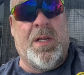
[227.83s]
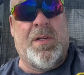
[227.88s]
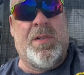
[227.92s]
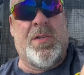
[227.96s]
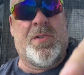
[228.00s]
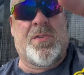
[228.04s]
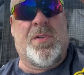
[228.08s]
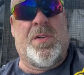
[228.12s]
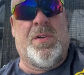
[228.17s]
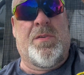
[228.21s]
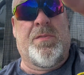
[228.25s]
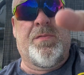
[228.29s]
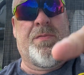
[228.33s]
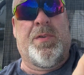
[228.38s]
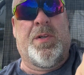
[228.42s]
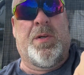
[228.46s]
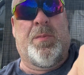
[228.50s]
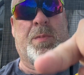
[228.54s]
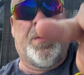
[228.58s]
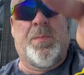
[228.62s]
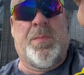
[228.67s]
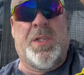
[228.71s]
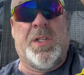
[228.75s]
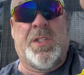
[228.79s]
usually don't
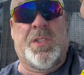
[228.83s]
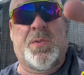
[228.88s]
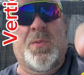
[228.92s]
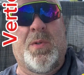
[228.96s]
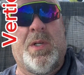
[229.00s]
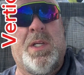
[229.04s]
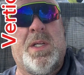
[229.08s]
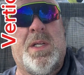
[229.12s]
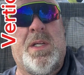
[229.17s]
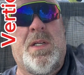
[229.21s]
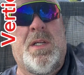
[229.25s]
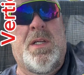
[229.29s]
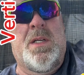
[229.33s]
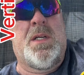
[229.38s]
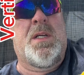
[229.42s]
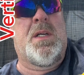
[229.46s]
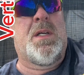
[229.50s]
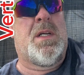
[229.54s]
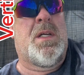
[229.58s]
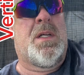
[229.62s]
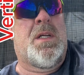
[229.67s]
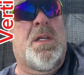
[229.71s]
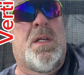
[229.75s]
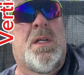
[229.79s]
film them this way.
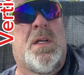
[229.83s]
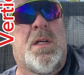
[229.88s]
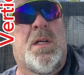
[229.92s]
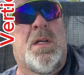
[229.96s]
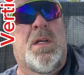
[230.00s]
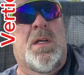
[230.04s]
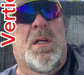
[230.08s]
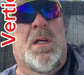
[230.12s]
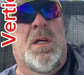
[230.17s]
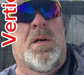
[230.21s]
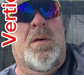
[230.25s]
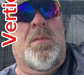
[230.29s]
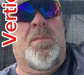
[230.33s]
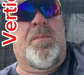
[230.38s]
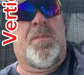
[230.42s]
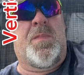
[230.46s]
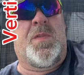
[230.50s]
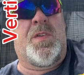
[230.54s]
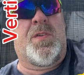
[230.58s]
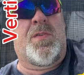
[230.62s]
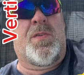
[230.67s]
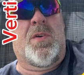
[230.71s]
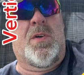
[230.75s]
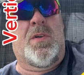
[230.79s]

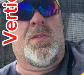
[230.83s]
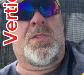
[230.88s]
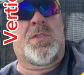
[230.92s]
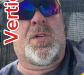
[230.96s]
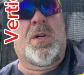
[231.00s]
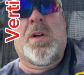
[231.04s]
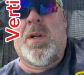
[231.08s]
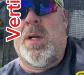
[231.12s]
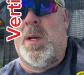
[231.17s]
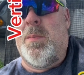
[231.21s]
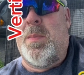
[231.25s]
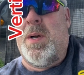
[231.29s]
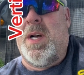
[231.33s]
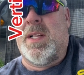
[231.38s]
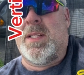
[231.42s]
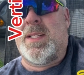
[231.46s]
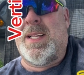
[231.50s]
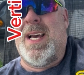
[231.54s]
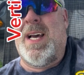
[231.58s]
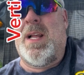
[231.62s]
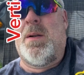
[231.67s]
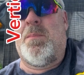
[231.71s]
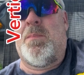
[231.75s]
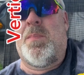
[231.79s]
So sorry about
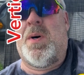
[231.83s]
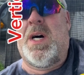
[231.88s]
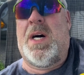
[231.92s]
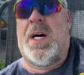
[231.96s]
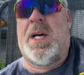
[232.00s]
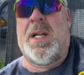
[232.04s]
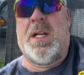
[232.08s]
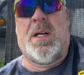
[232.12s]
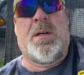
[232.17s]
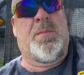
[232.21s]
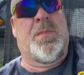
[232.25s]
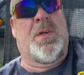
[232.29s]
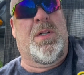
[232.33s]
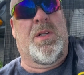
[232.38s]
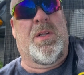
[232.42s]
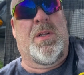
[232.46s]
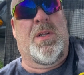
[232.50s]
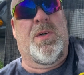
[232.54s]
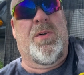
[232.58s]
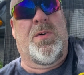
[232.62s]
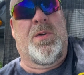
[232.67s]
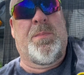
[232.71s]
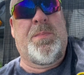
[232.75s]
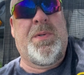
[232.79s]
that. But I'm going to
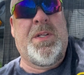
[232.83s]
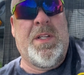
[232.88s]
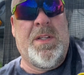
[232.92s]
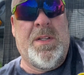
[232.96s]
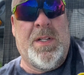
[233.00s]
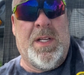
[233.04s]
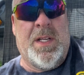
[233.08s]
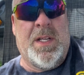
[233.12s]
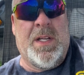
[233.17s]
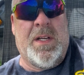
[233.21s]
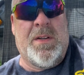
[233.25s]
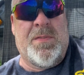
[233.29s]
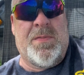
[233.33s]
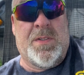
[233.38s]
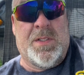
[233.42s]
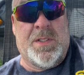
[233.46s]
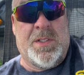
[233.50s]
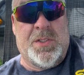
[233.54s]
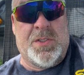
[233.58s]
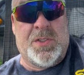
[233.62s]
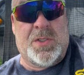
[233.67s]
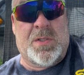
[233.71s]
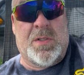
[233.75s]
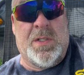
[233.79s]
load a PDF on
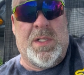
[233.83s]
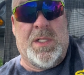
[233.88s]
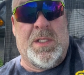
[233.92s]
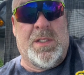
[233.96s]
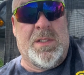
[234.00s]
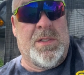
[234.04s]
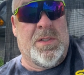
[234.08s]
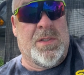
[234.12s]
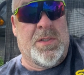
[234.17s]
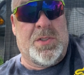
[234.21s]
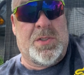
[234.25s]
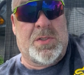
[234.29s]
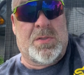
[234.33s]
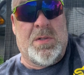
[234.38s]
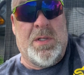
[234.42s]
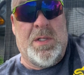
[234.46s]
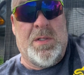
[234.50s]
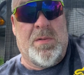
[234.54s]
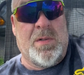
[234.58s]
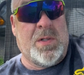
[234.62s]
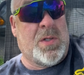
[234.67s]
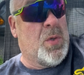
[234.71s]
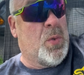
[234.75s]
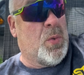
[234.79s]
the screen and do a screen
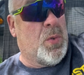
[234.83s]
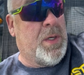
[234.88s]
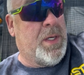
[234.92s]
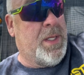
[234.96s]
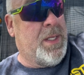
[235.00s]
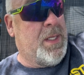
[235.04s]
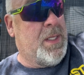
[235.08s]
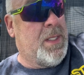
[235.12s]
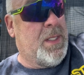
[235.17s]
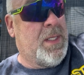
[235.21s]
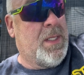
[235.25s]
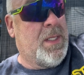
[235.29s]
recording.